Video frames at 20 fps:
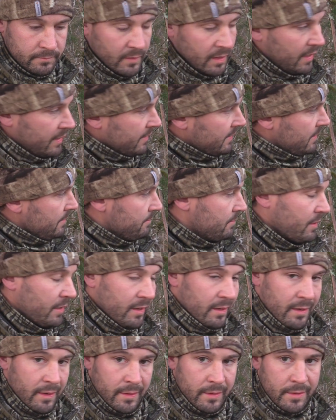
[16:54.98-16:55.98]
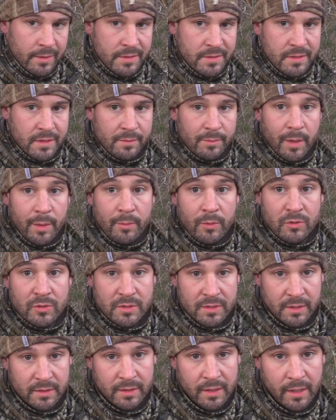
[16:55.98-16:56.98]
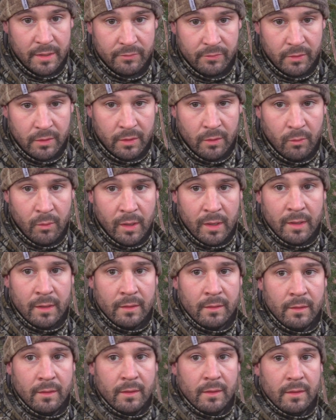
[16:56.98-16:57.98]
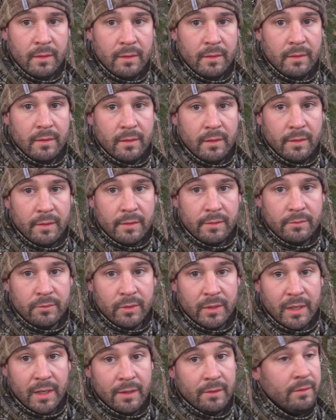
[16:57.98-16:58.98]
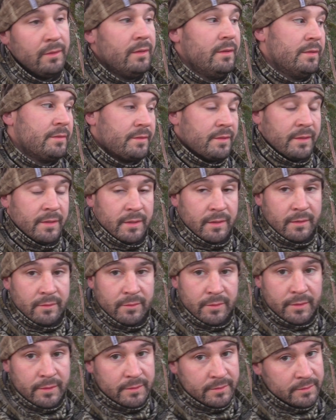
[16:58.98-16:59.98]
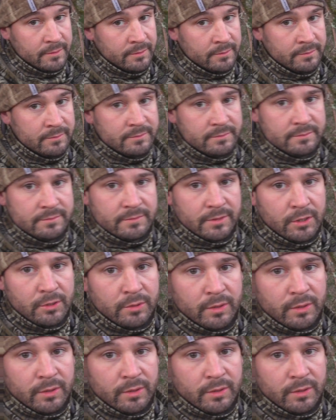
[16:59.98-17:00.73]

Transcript: I keep thinking I hear something. I'm gonna sit tight for a little while. I done reloaded this thing over here, so who